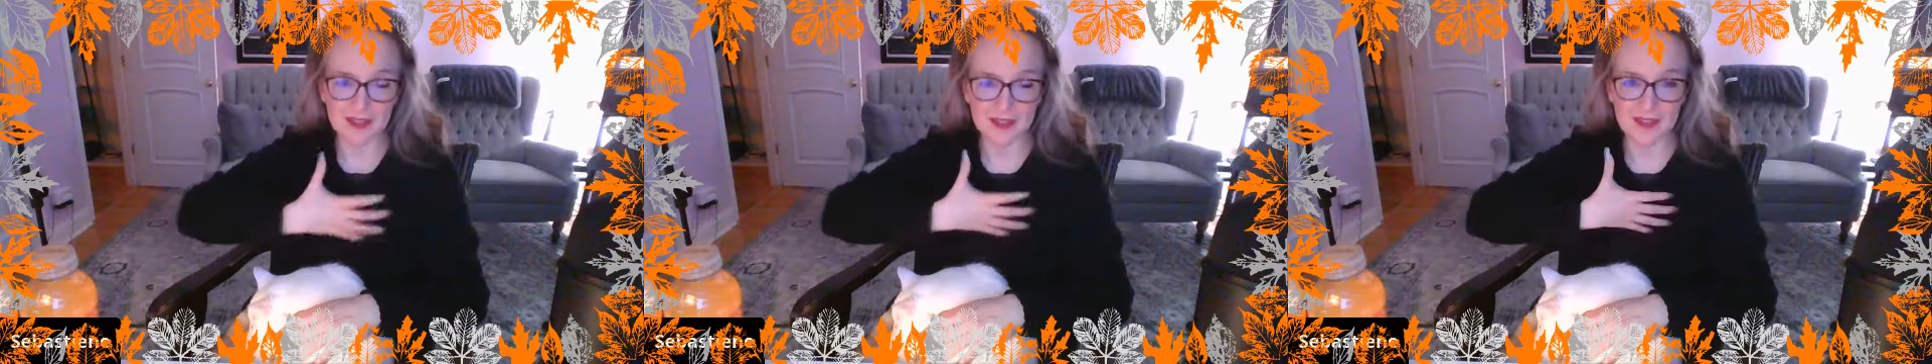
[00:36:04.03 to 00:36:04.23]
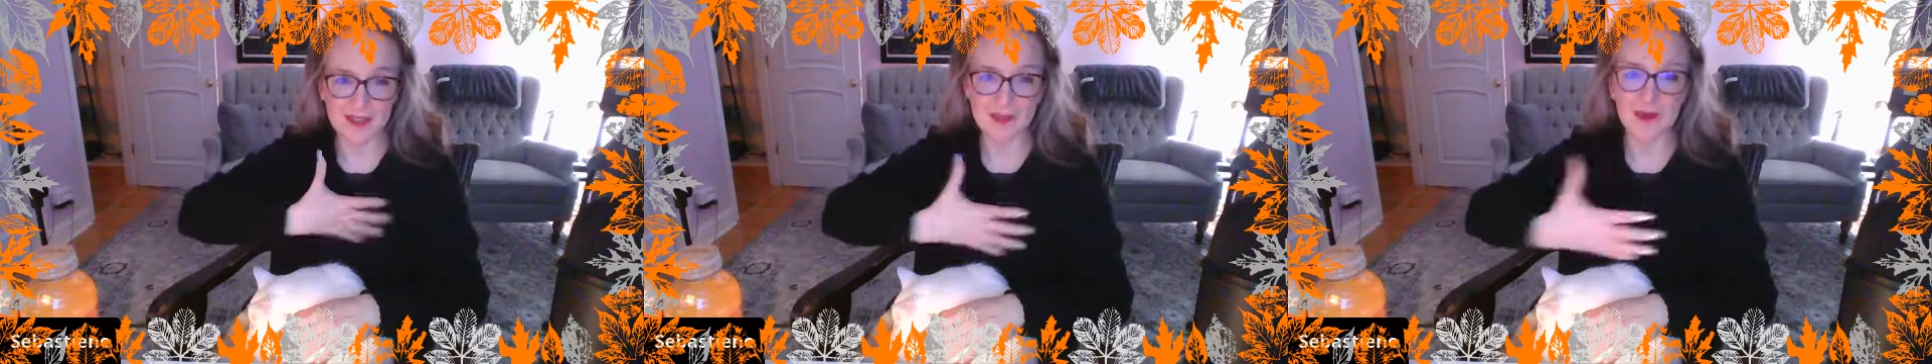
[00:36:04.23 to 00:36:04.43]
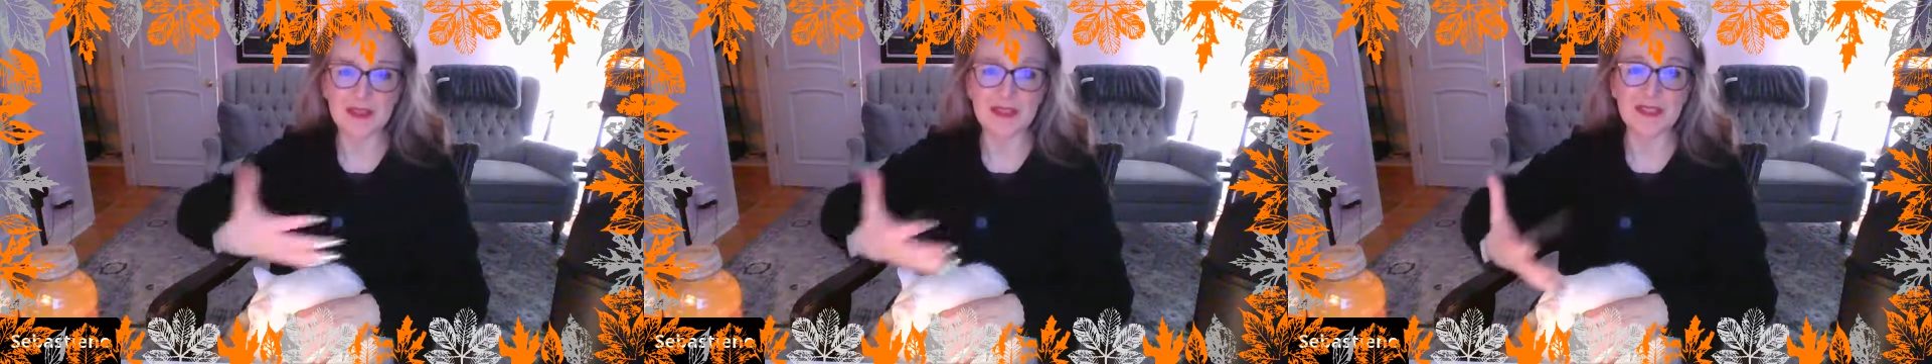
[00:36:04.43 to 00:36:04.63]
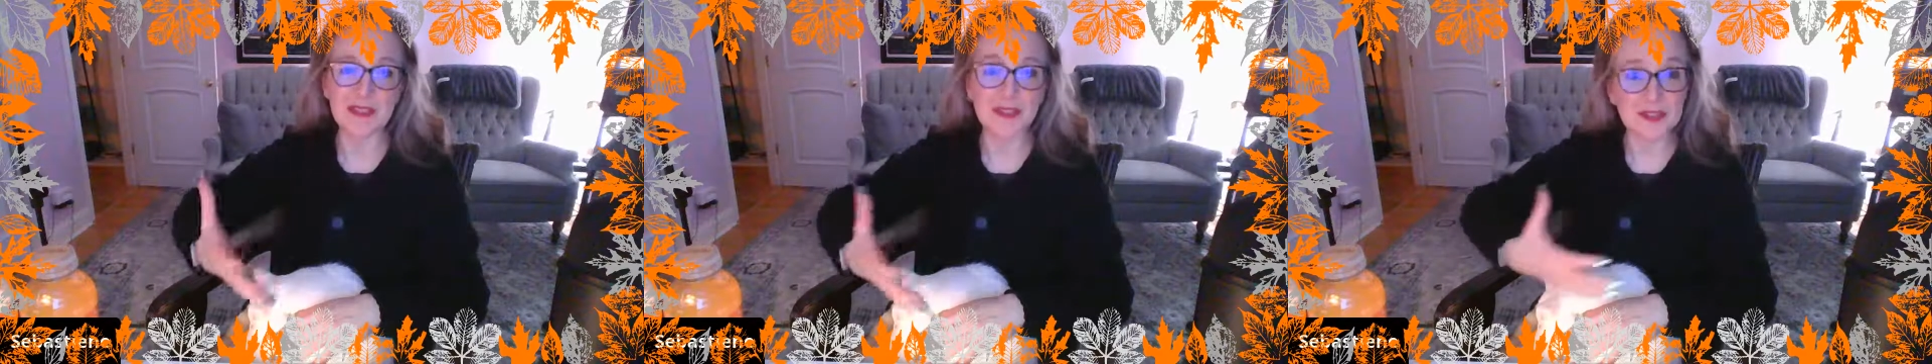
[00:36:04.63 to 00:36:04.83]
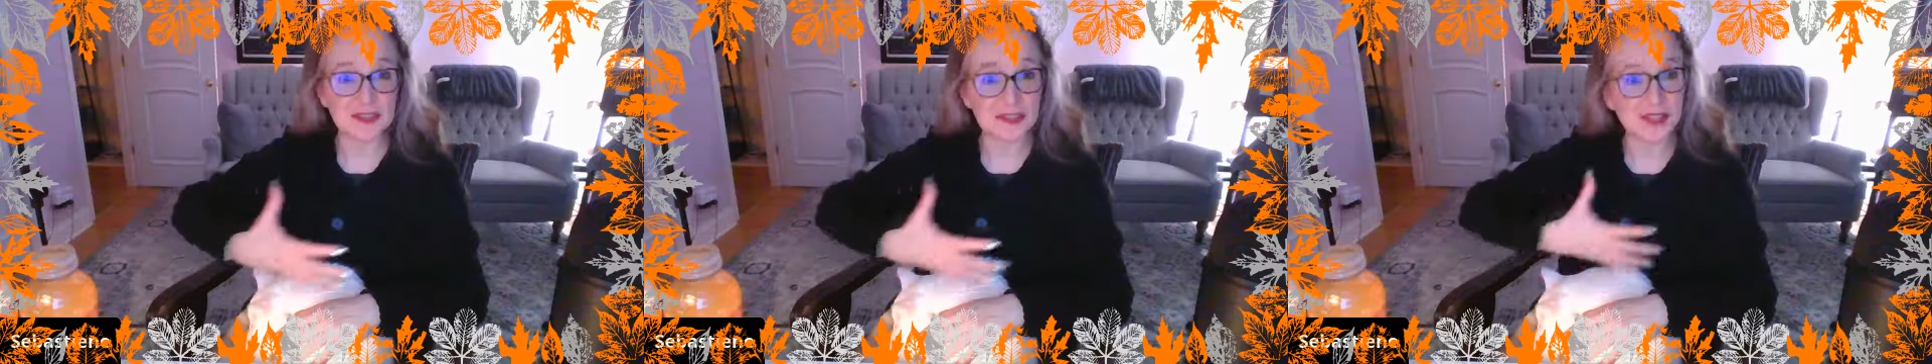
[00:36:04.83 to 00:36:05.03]
expressing
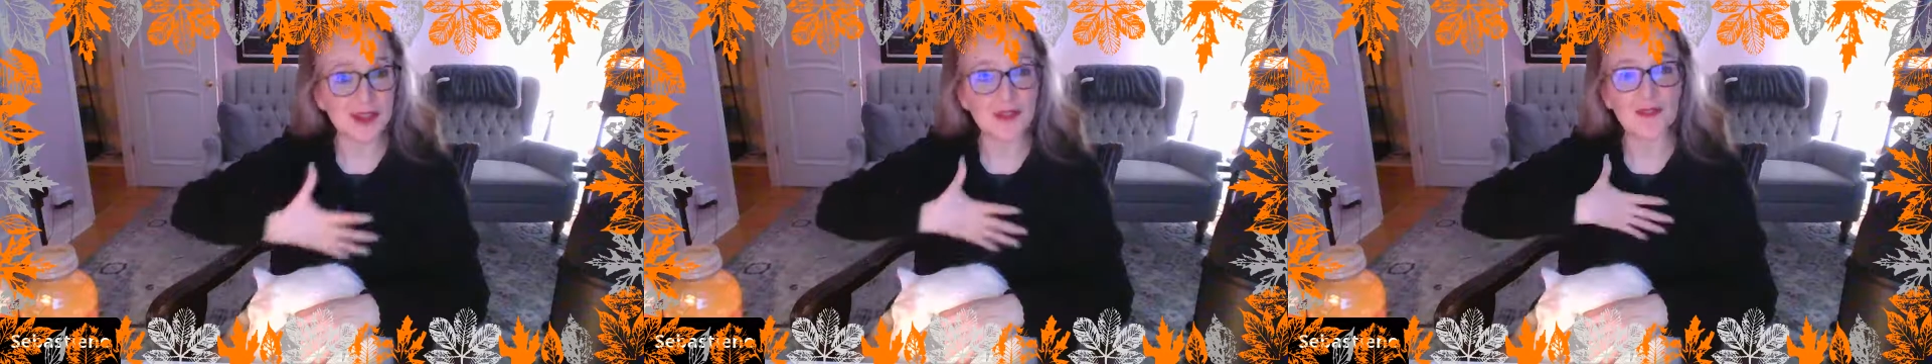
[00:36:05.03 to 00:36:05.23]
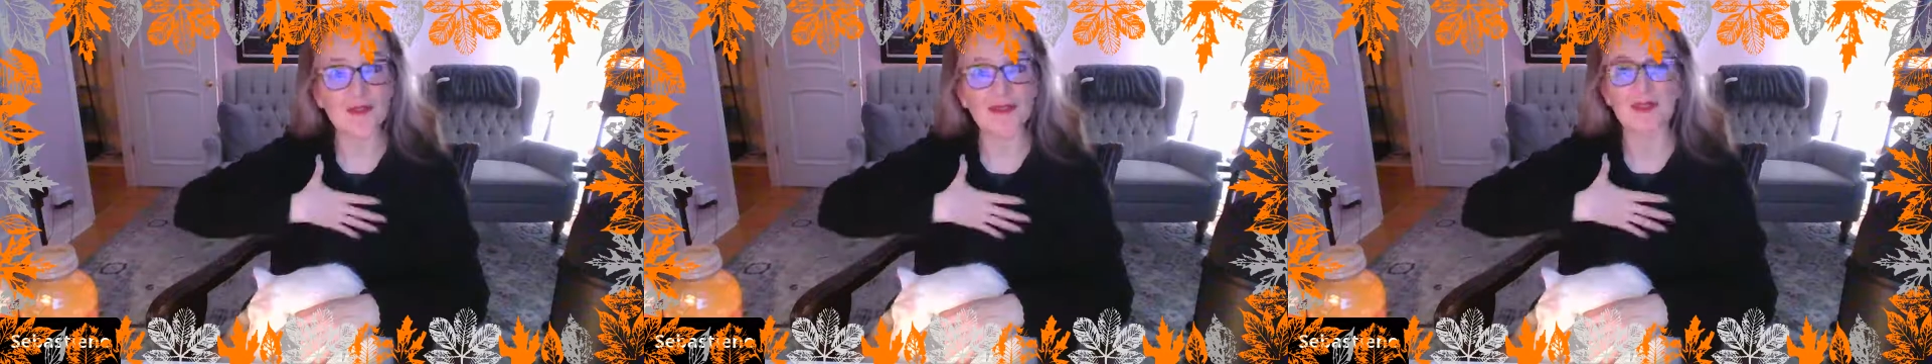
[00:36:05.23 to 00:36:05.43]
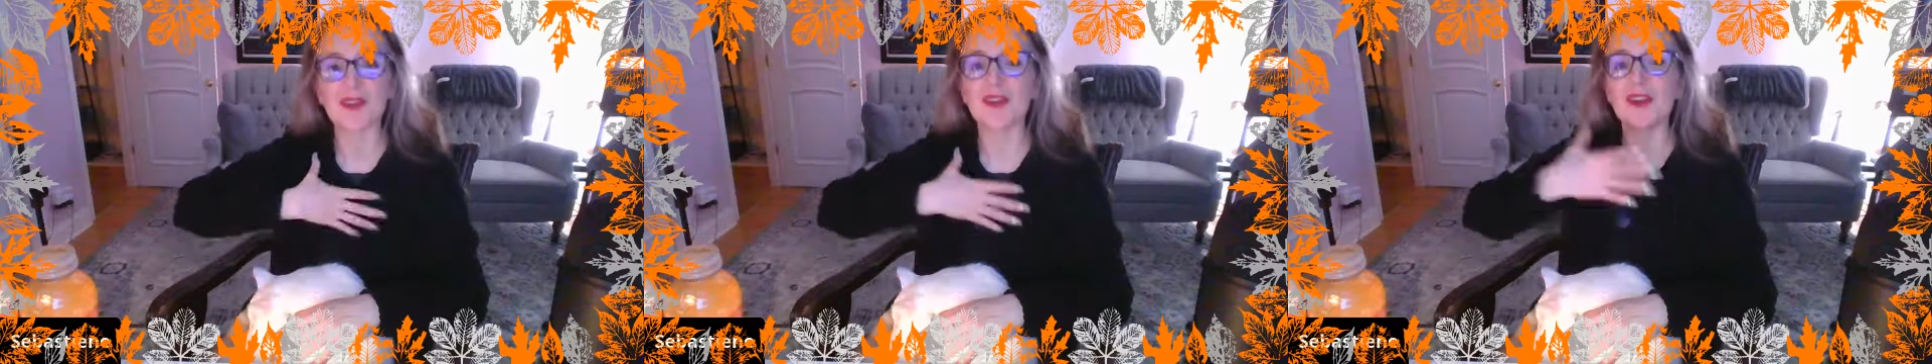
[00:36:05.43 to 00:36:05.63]
yourself